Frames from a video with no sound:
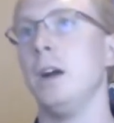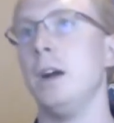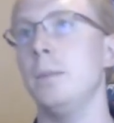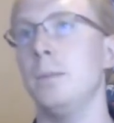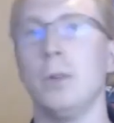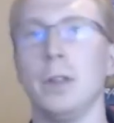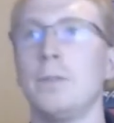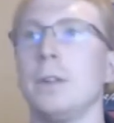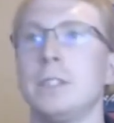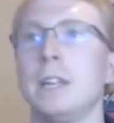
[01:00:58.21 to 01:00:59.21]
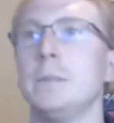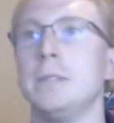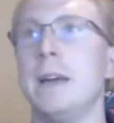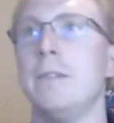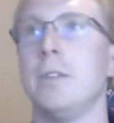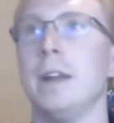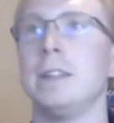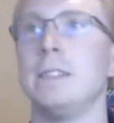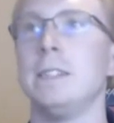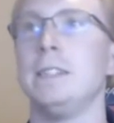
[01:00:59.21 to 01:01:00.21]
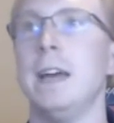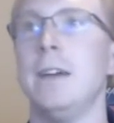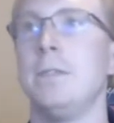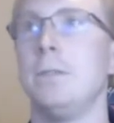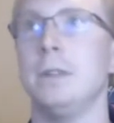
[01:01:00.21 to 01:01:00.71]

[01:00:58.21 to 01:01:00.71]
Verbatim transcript: Um, one of the first times I ever ran a CTF